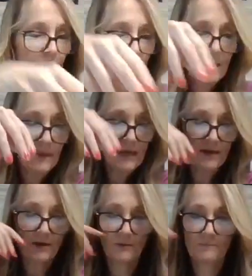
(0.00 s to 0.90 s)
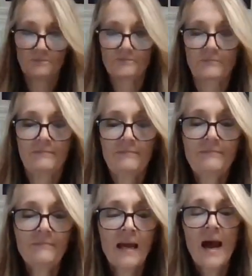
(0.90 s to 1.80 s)
what I'm going to do.
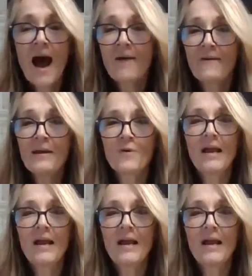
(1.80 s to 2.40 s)
All right, well,